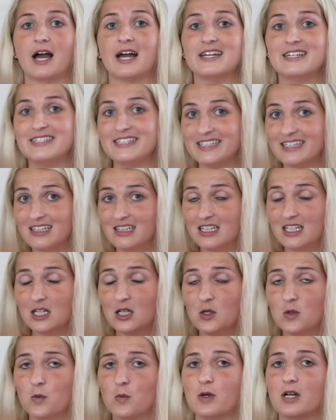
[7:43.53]

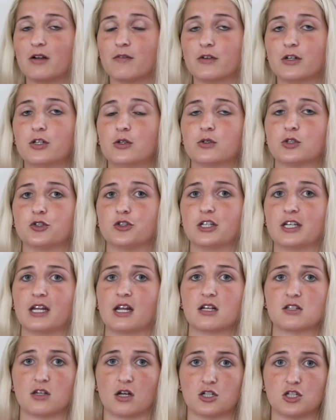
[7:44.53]
Ideally, whenever you are
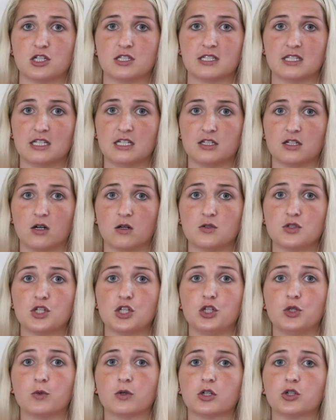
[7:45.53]
drinking exogenous ketones,
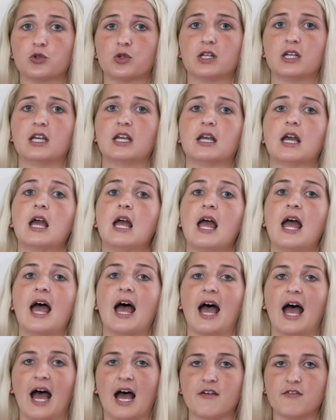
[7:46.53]
you are drinking
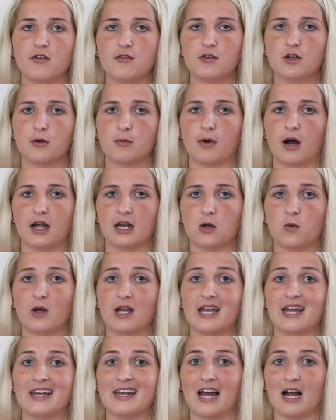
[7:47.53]
half of your body
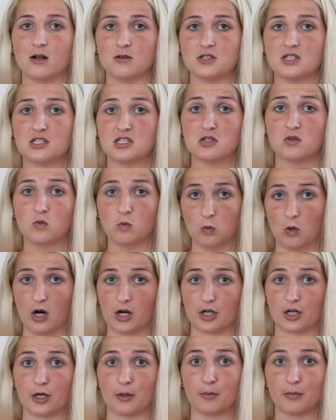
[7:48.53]
weight in ounces of
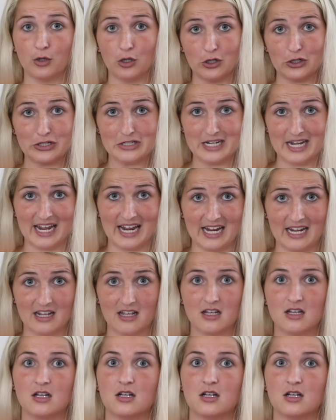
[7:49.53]
water per day.